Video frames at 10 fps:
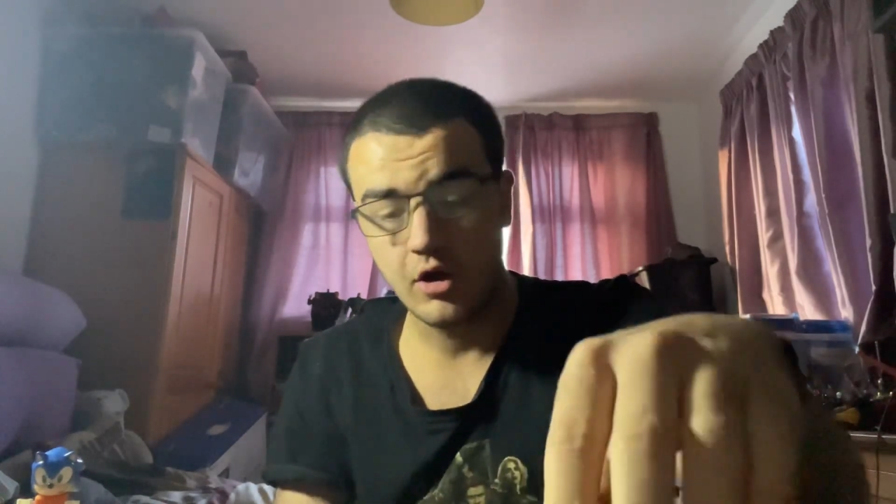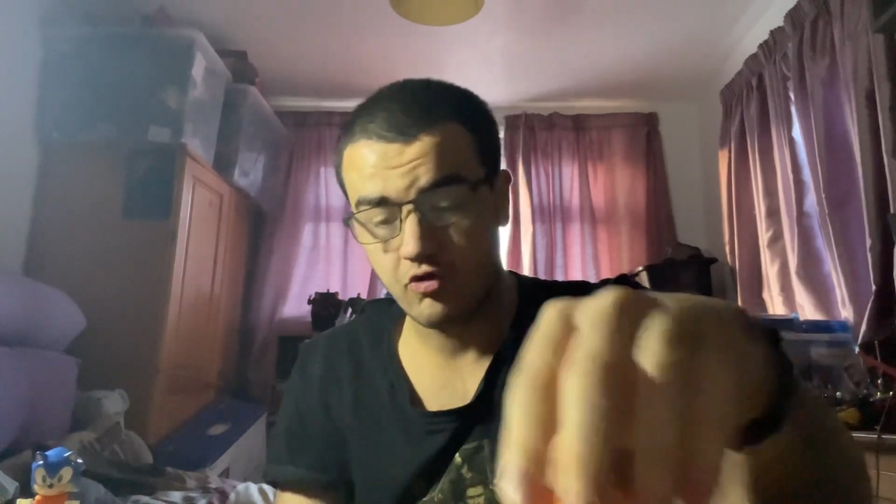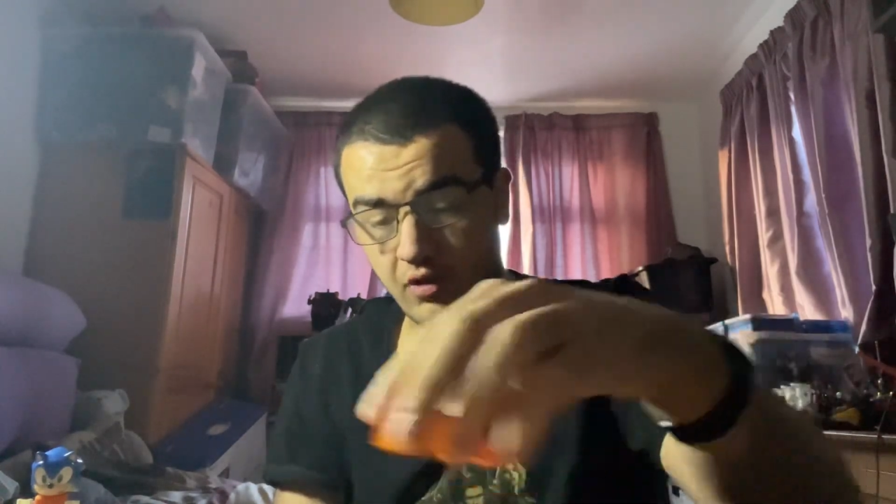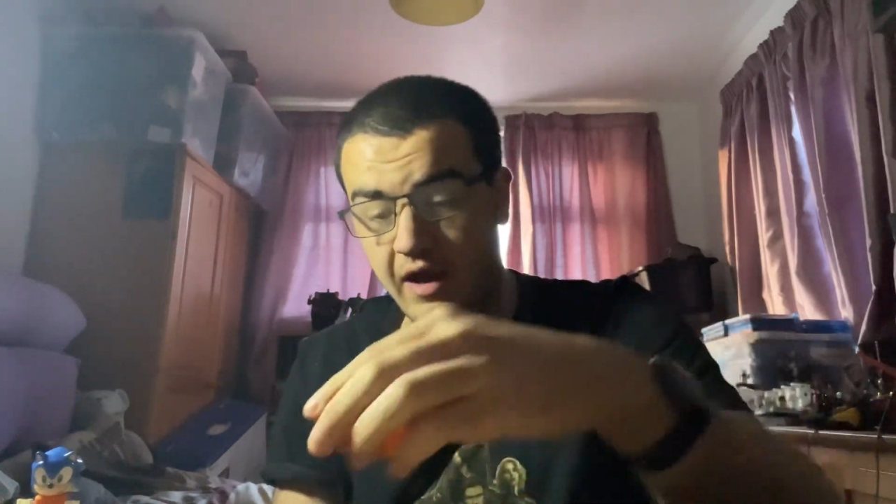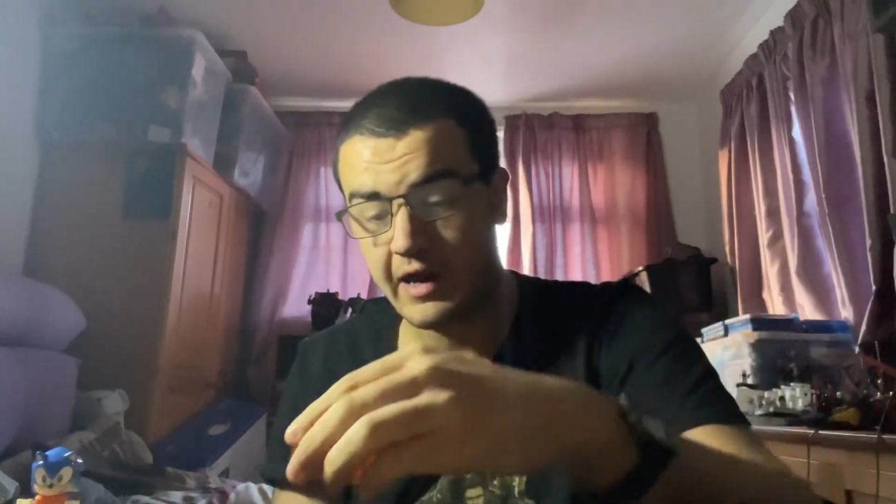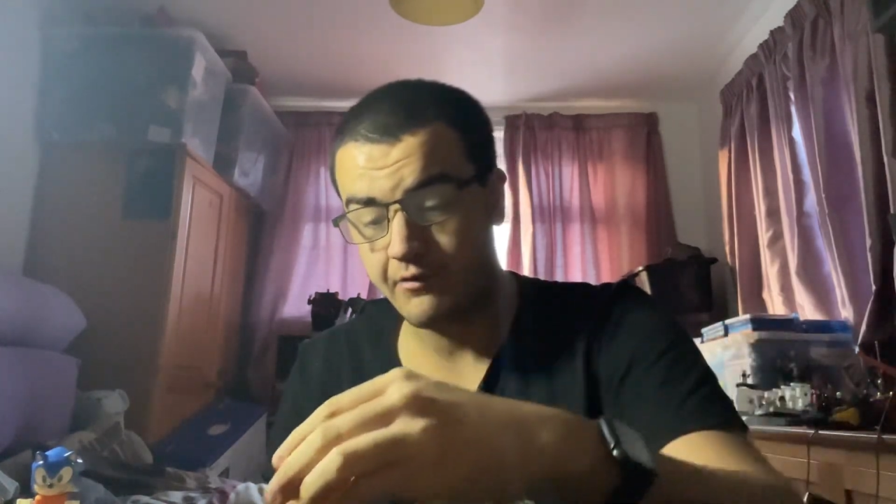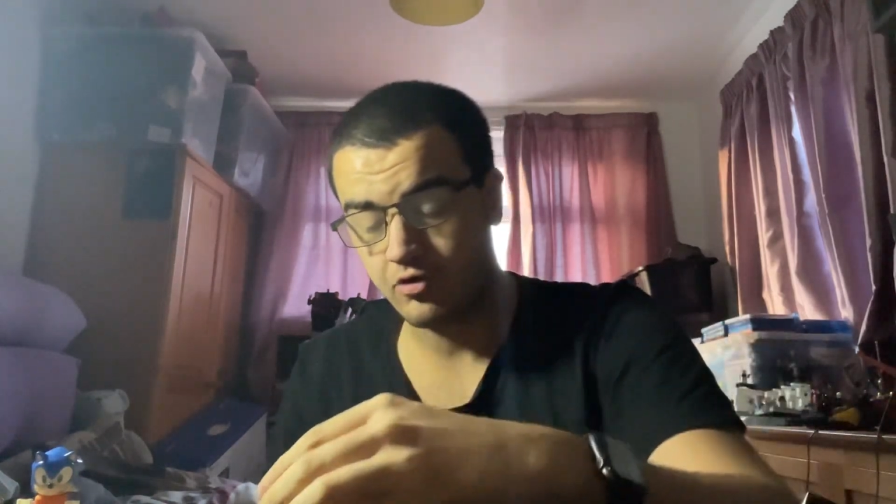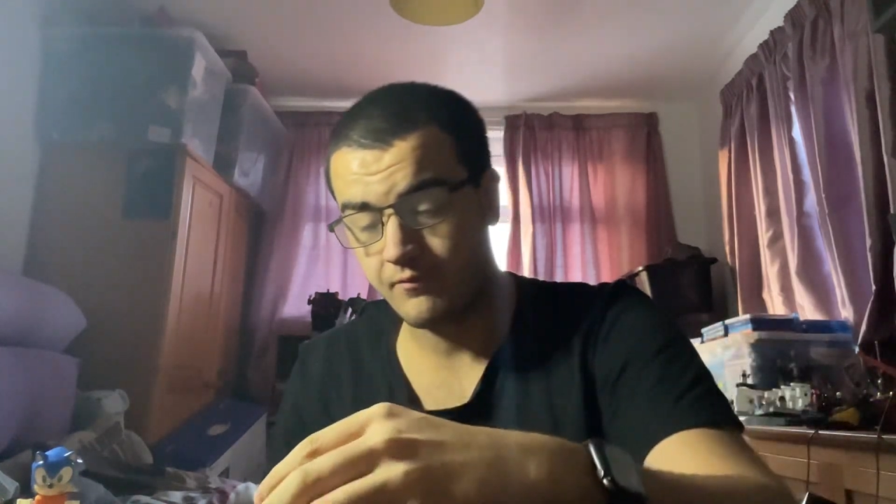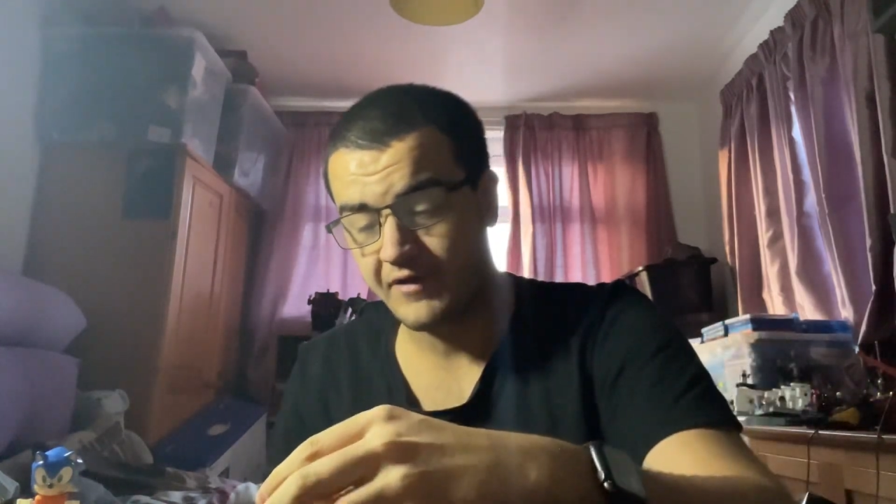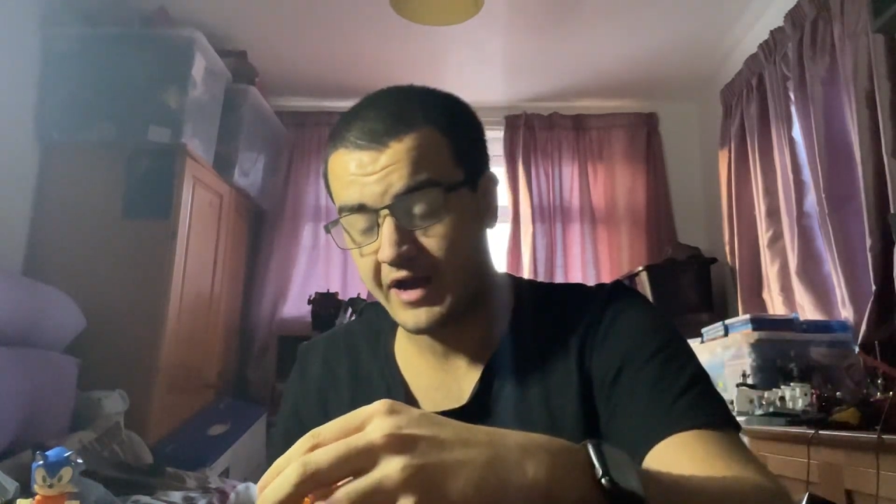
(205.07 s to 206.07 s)
So I like how we've
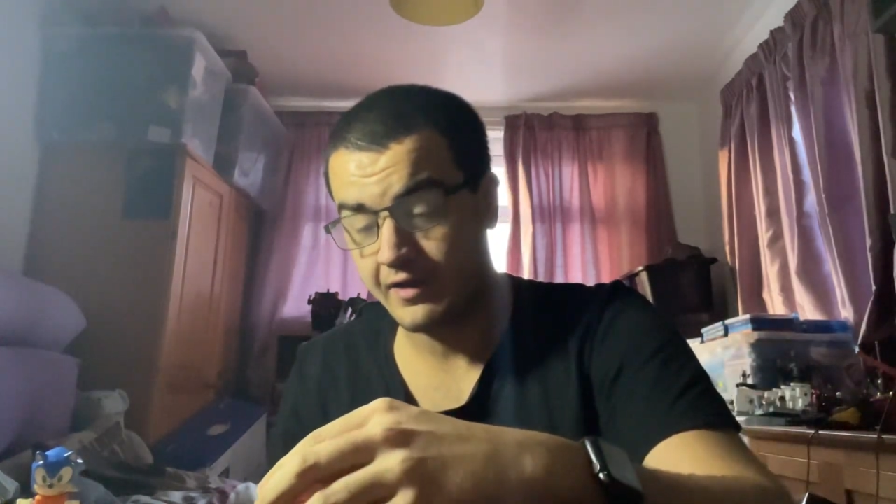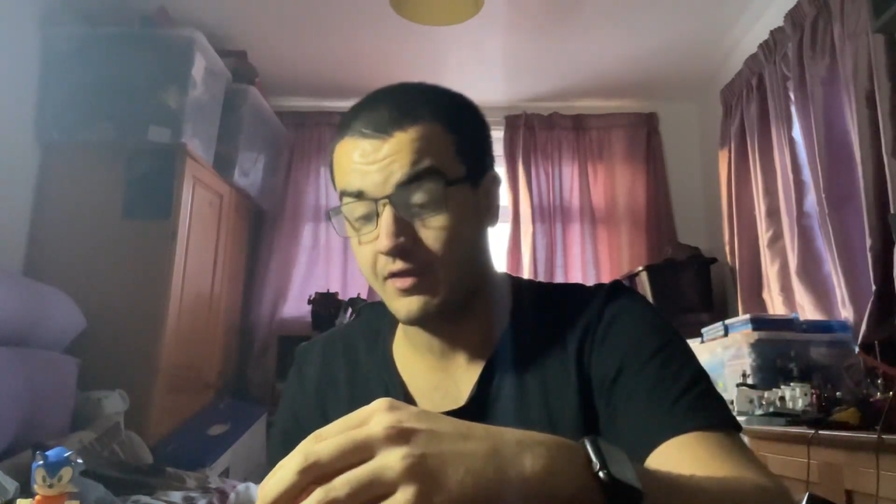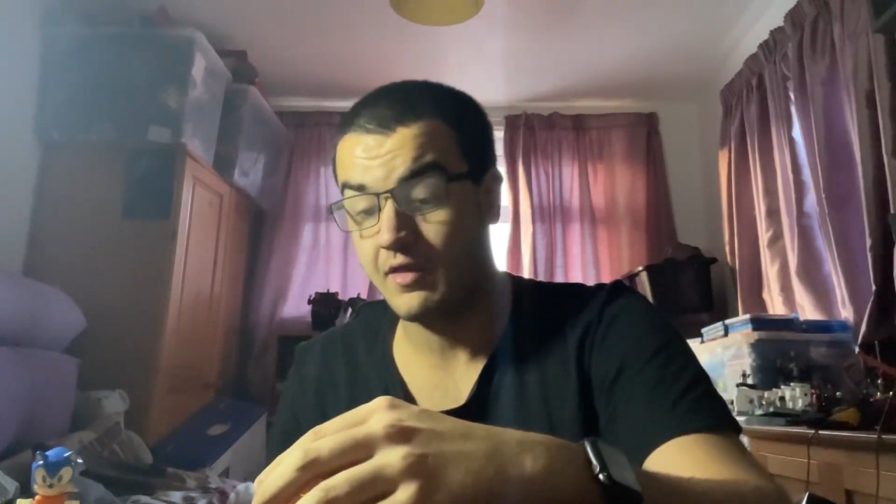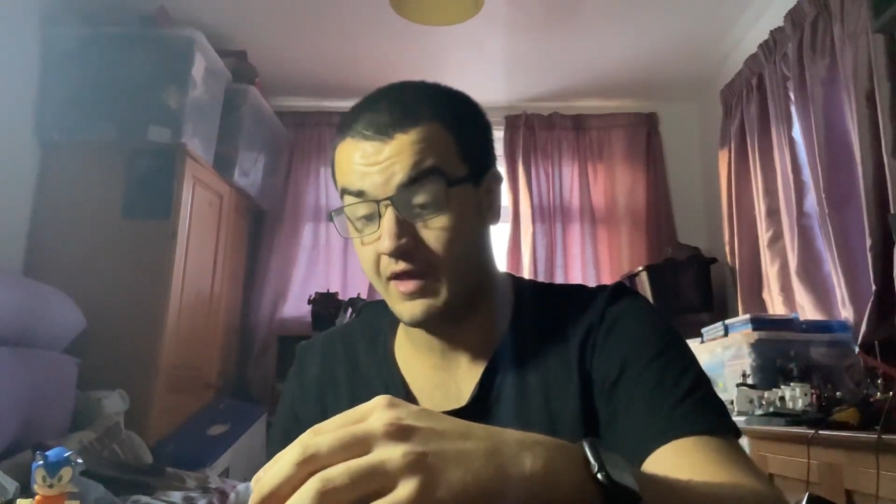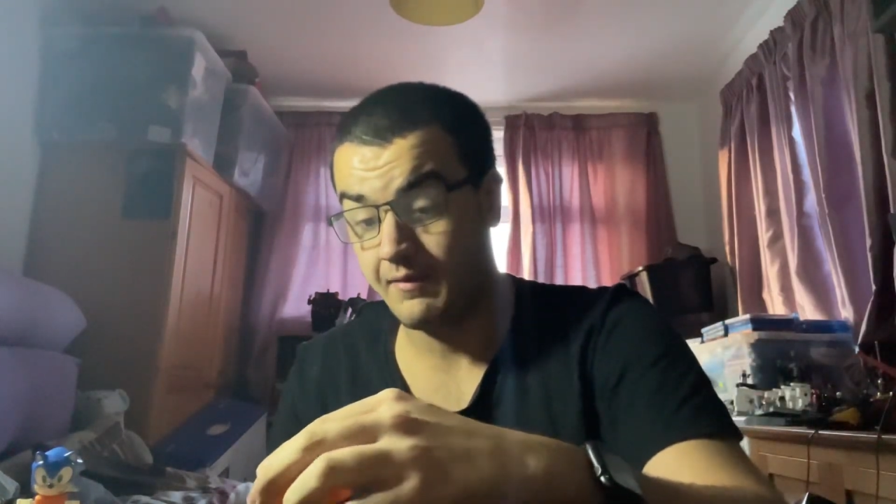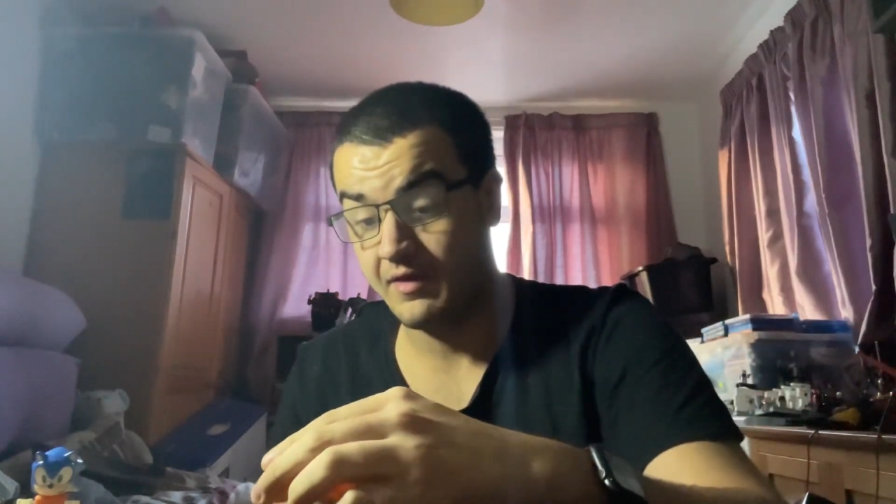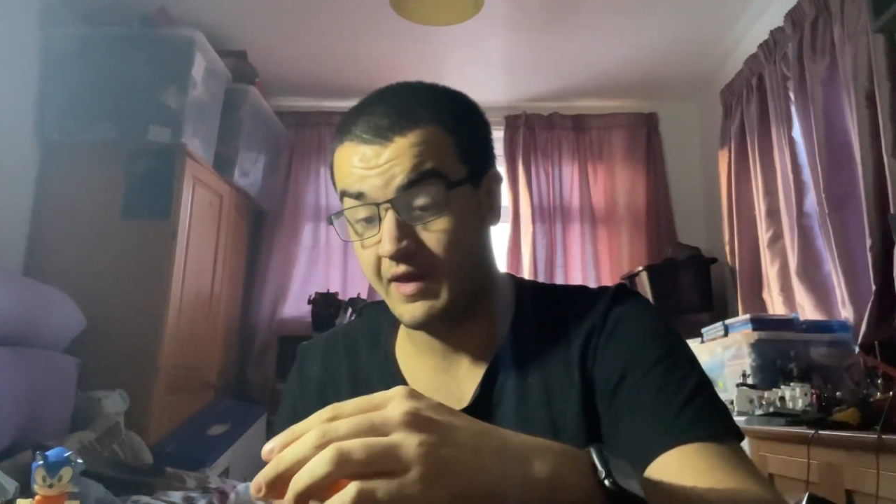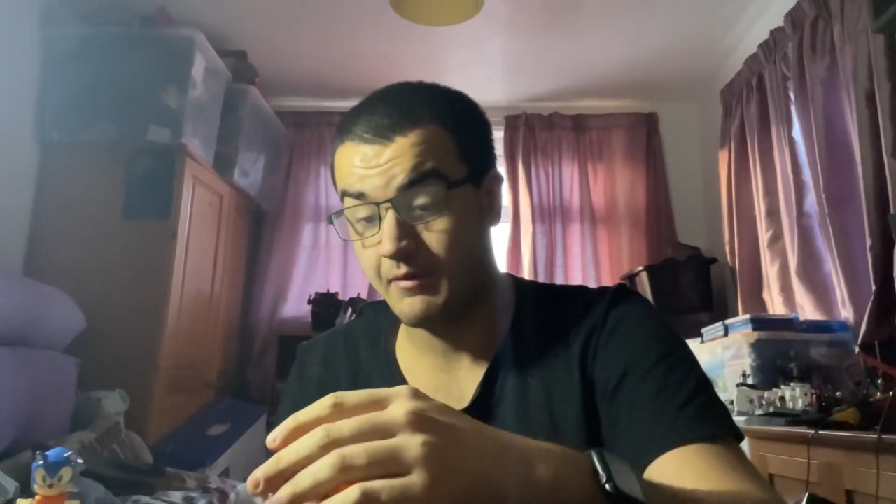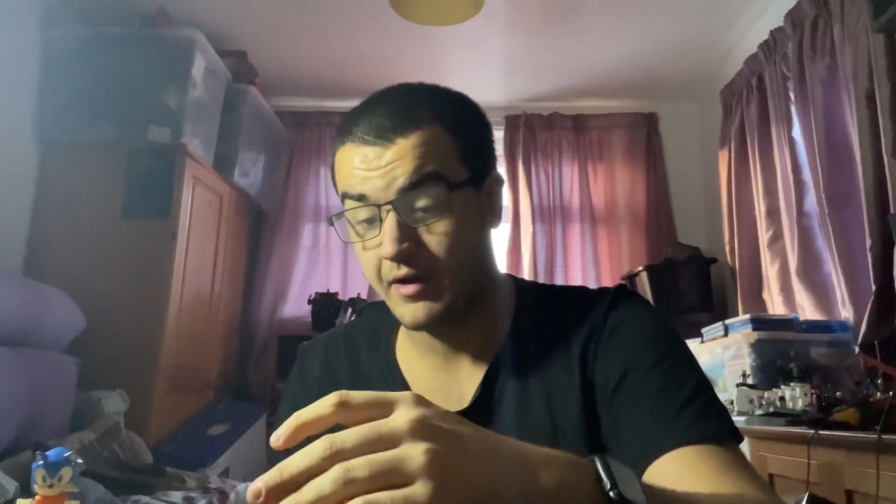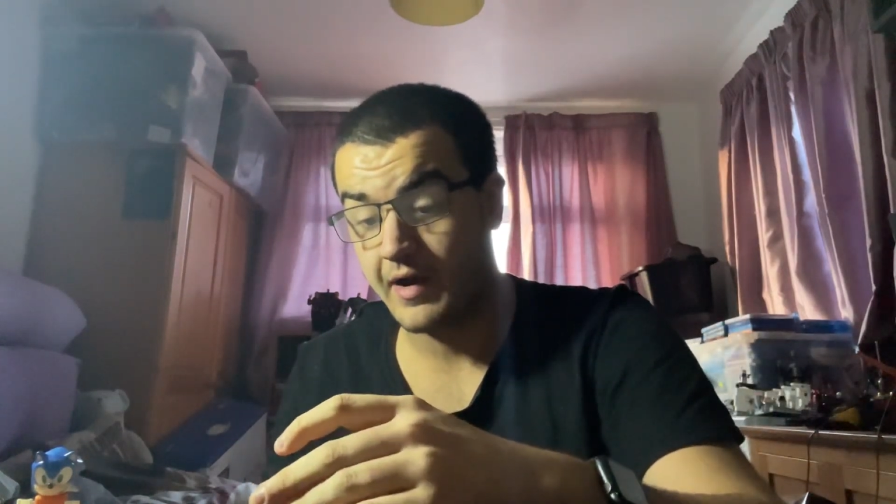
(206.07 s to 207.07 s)
done that because it's the
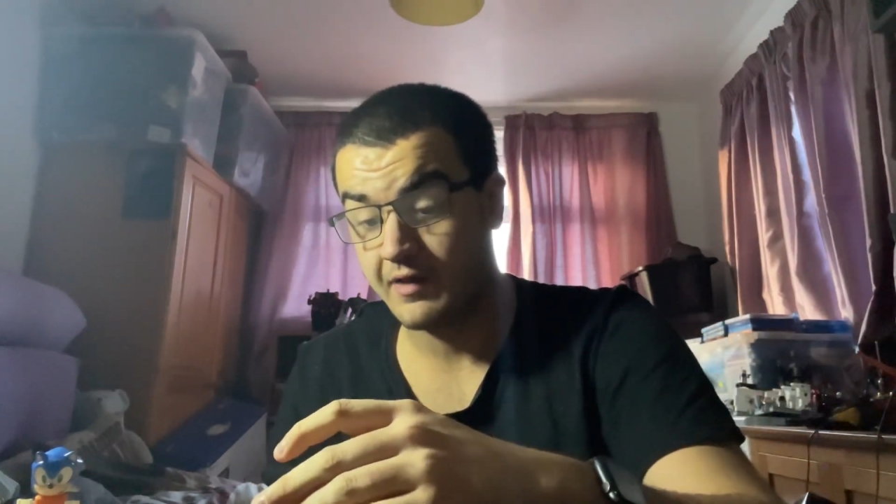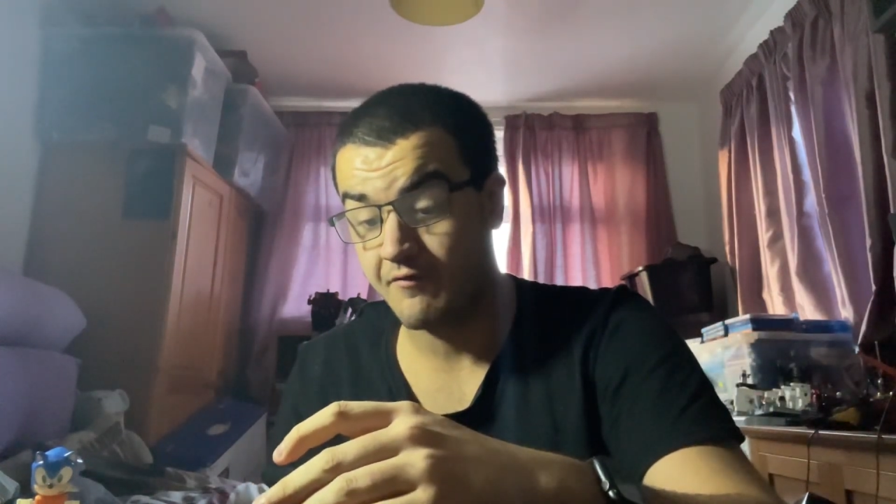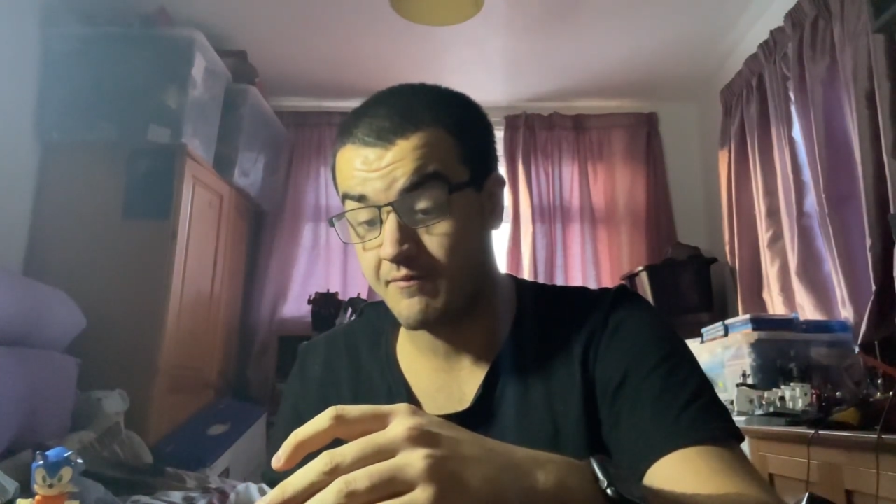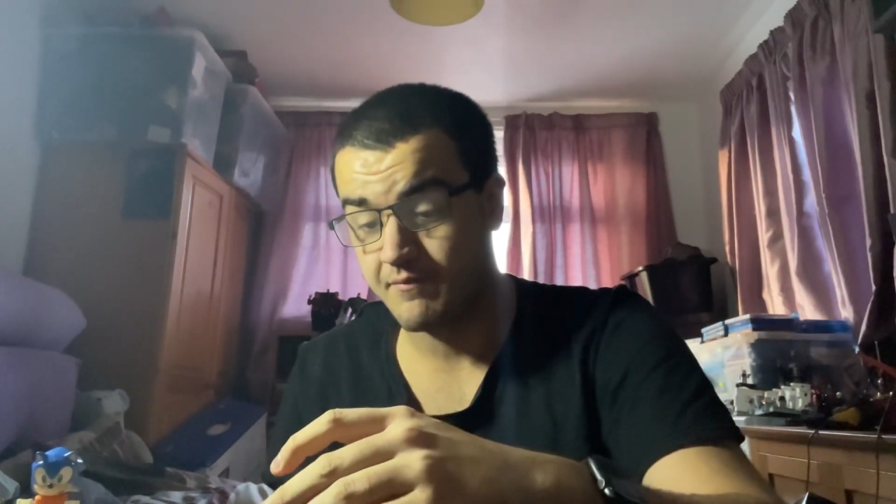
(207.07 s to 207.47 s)
same character,